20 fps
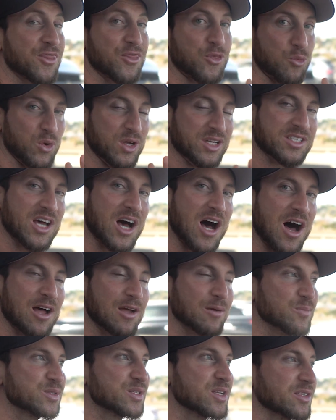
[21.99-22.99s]
three
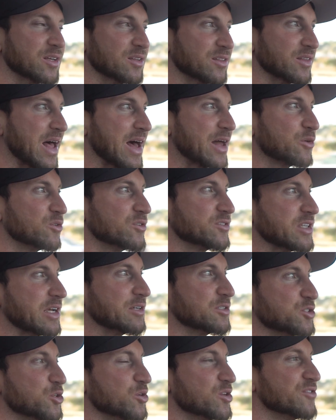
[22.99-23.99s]
times the lateral
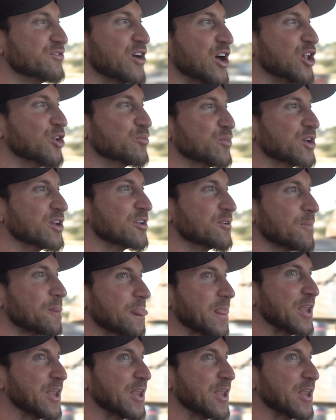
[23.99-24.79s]
deltoid development,